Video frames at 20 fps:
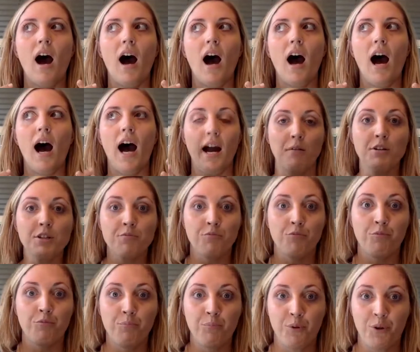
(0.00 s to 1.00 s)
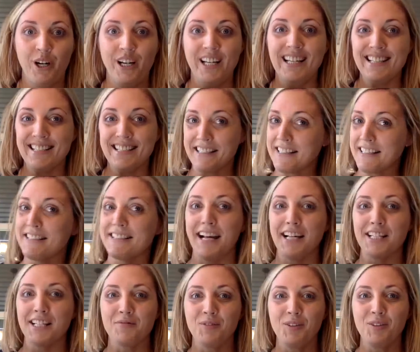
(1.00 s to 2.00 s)
I was pretty
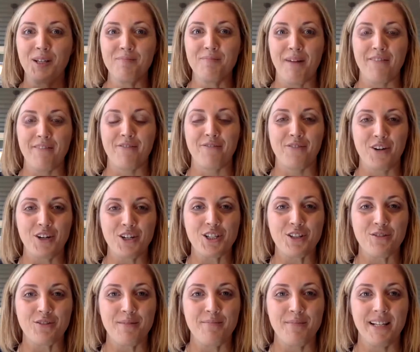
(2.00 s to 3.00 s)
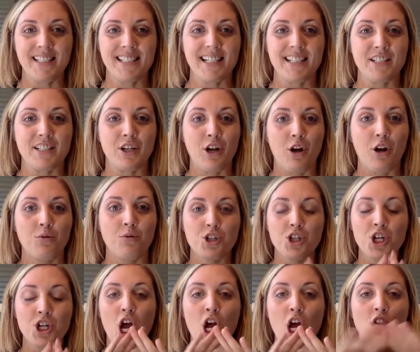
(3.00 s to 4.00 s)
successful in my first 3 months as a
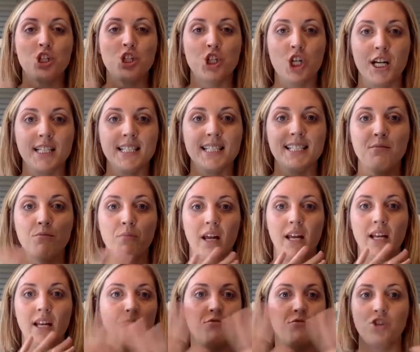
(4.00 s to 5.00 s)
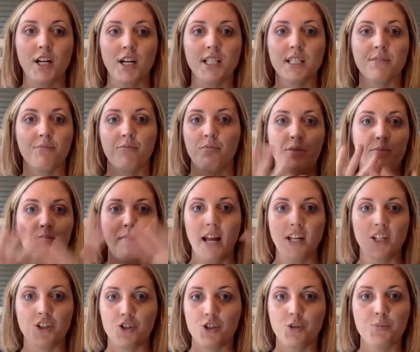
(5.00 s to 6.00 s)
coach, just with my
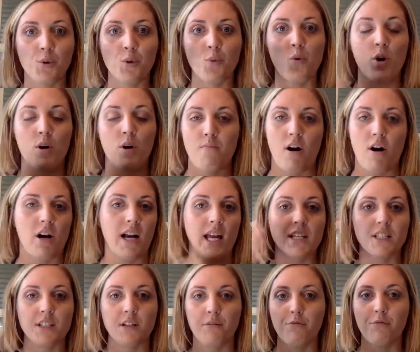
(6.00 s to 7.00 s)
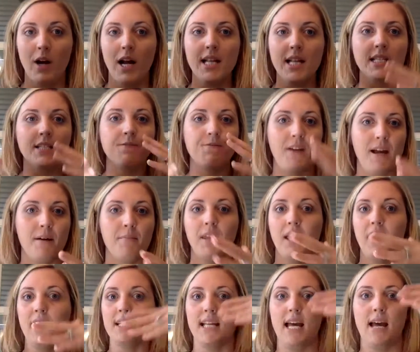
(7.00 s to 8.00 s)
super warm market. So friends,
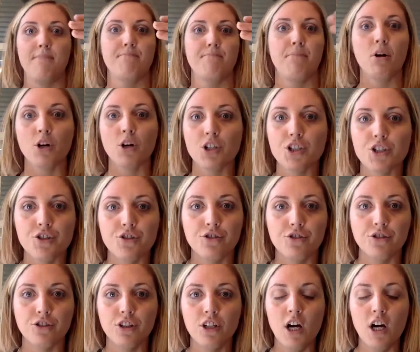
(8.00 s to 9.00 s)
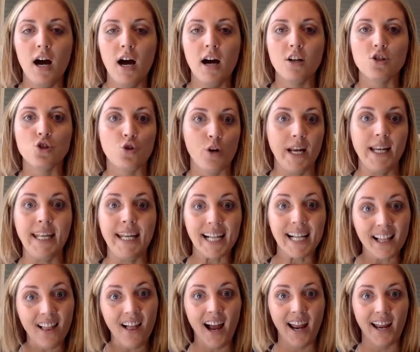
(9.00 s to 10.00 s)
families, and personal training
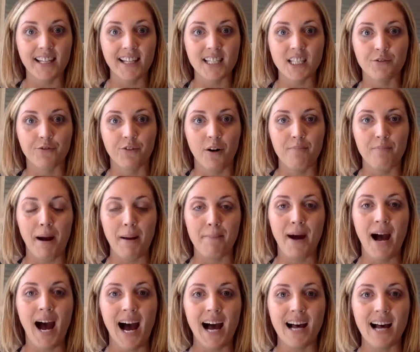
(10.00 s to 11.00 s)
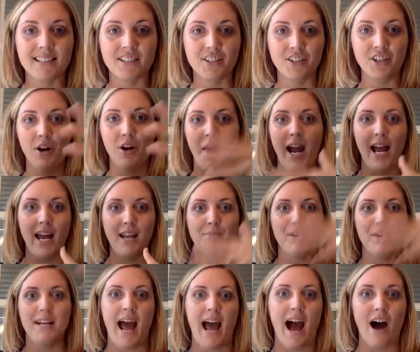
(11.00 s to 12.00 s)
clients from my past. I had
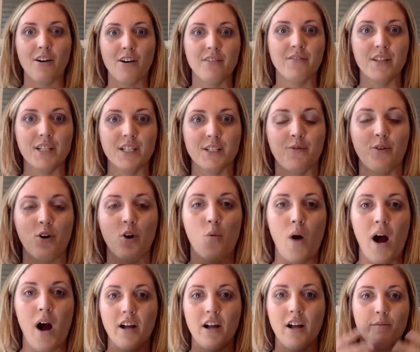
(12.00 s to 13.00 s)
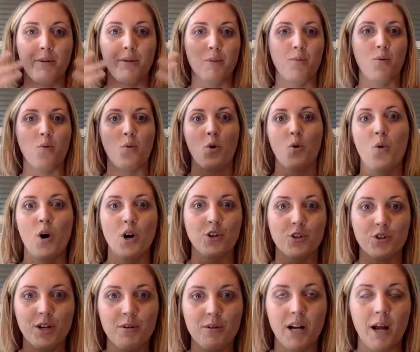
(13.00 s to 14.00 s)
been out of this for a while and people were
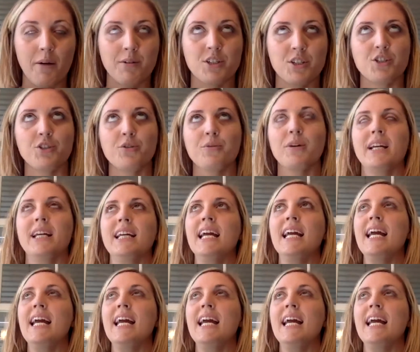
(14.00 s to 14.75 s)
wondering what I was doing